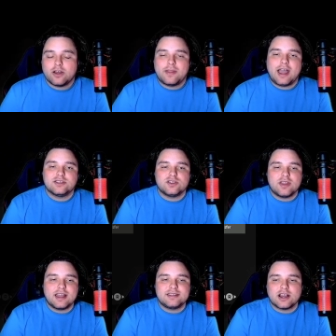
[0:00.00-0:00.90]
that, so
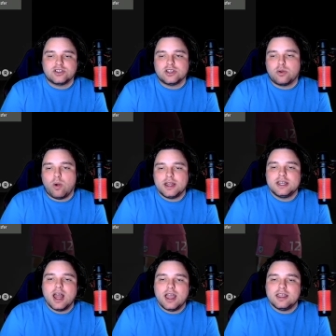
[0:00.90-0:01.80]
that's actually quite
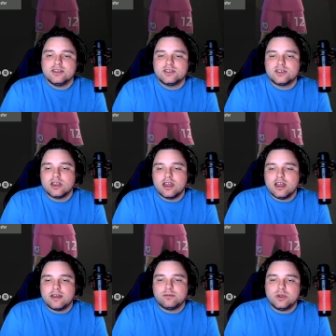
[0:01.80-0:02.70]
nice.
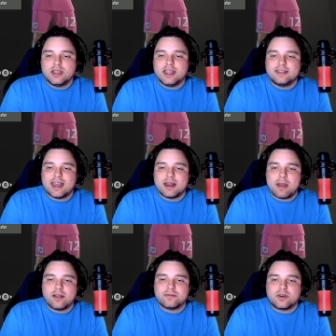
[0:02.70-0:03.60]
If we can get that
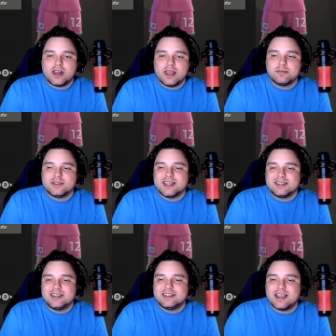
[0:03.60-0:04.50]
amount for him,
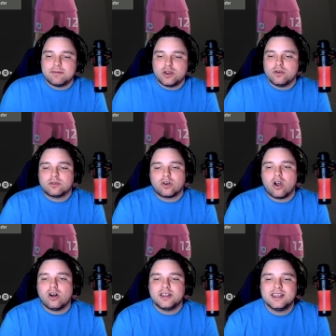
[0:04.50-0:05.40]
67
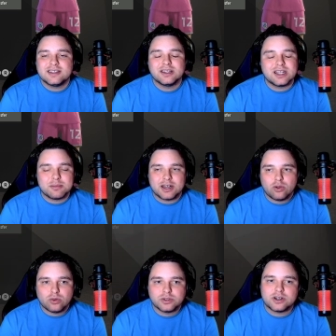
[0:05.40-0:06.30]
overall. He is a little bit
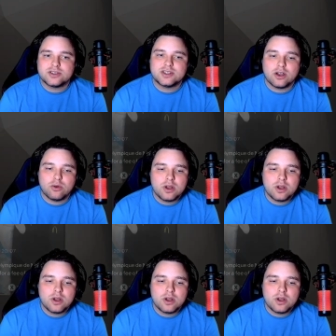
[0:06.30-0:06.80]
older, so